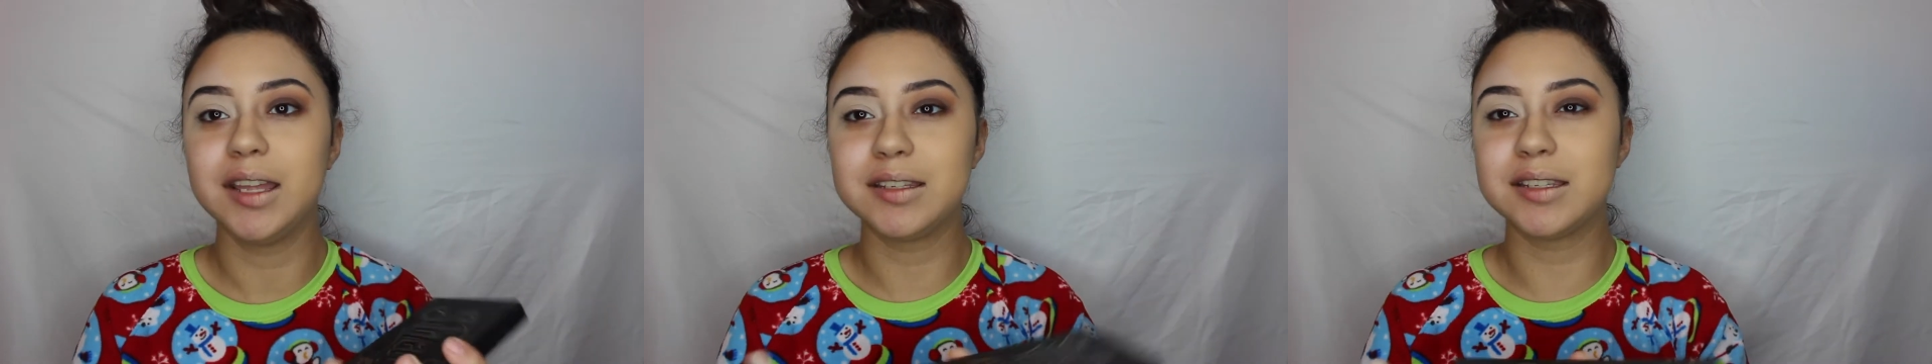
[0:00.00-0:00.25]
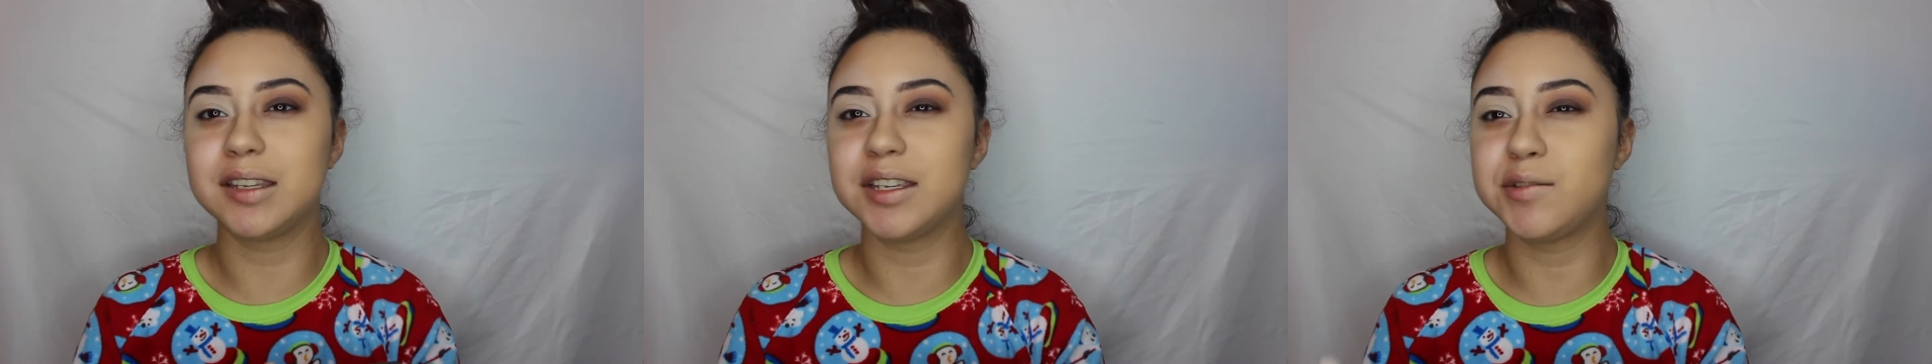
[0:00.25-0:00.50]

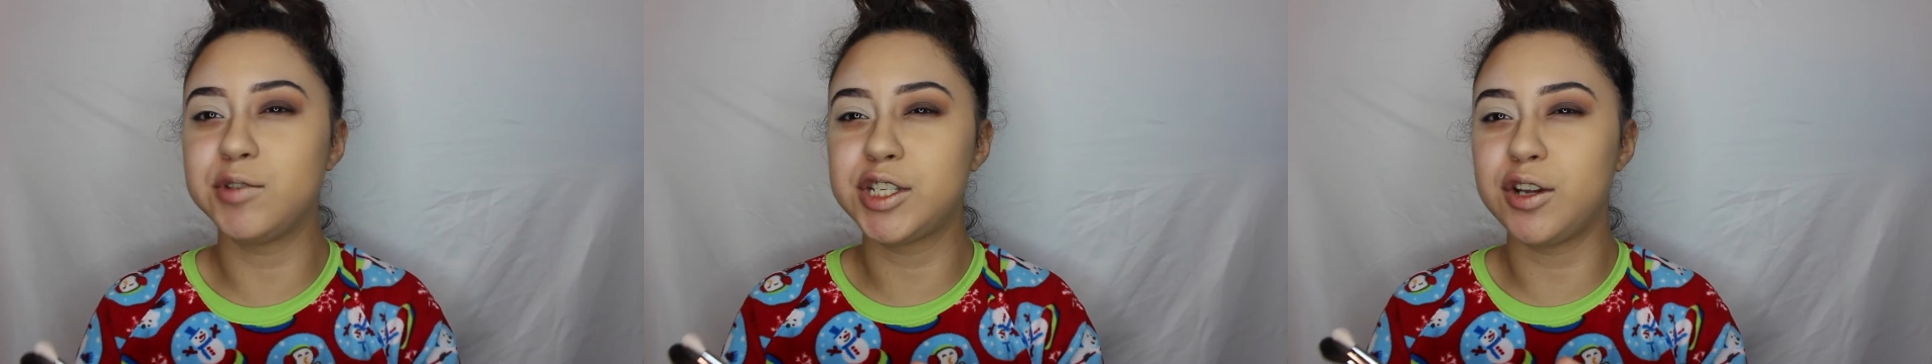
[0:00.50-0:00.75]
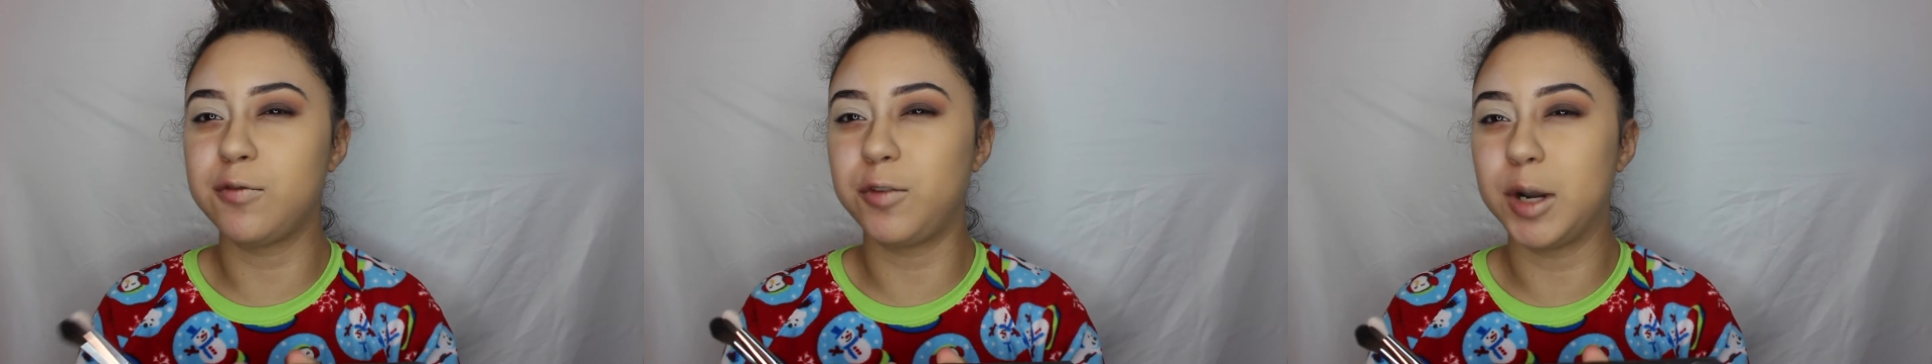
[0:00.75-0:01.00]
This does
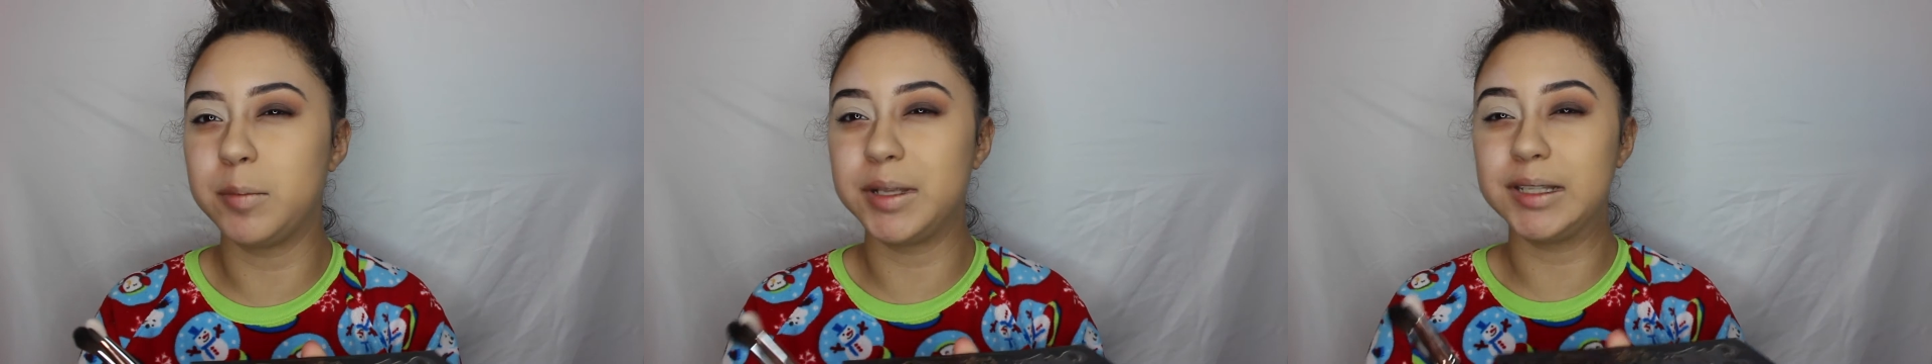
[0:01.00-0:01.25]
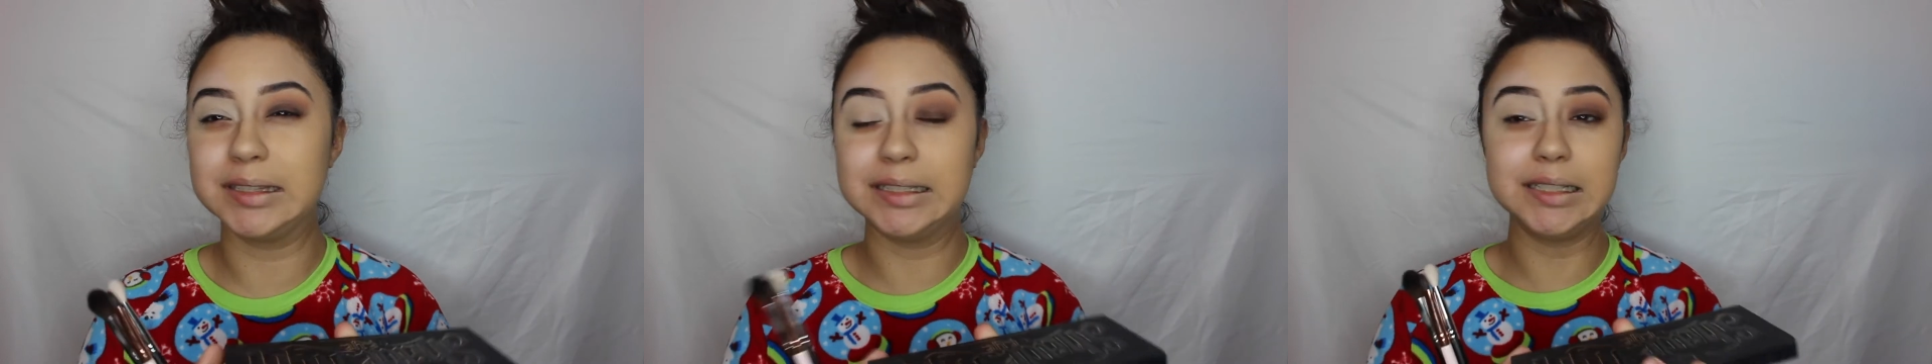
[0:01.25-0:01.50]
retail for, I
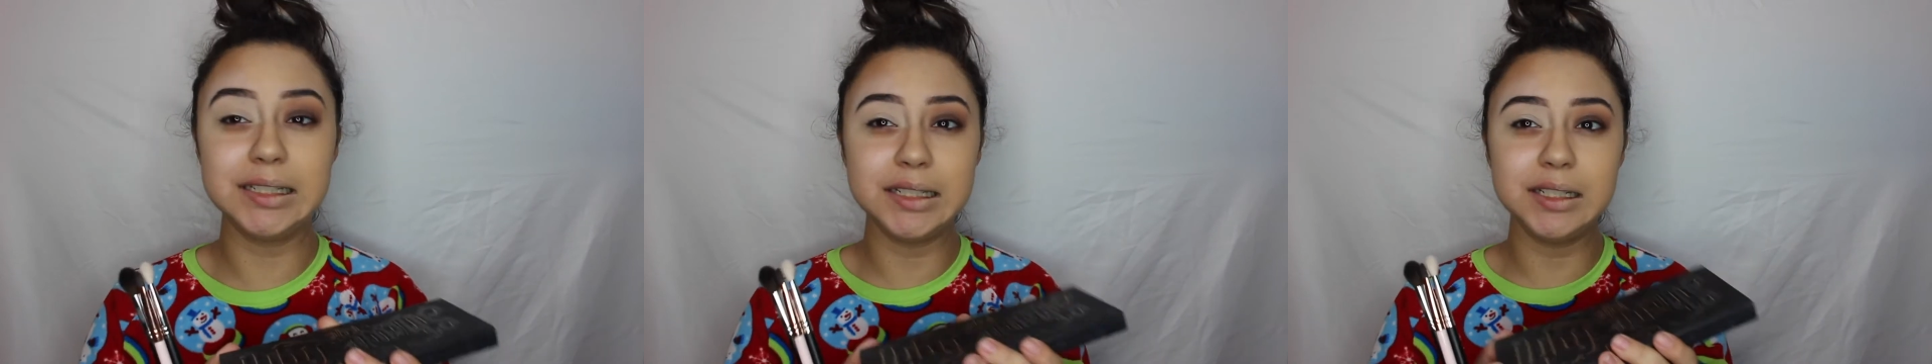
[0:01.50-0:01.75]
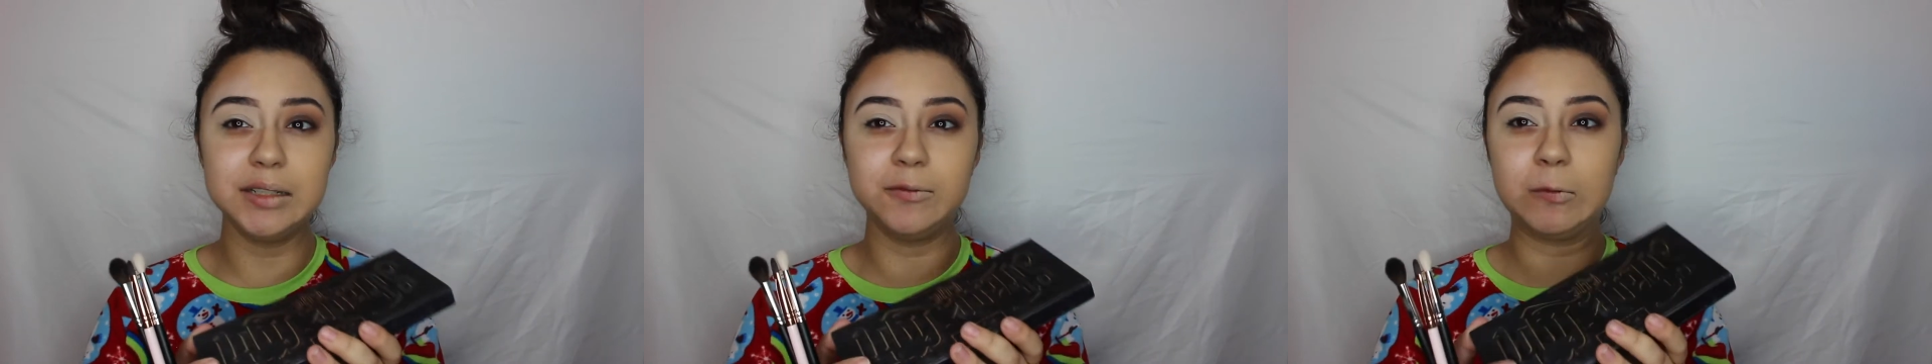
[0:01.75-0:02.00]

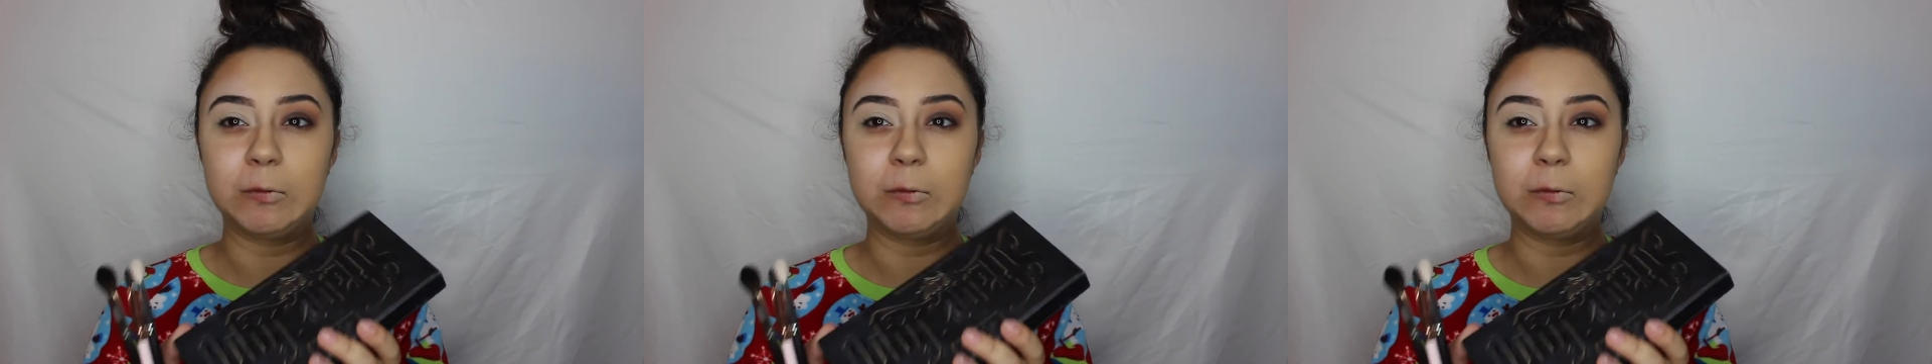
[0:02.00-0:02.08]
believe,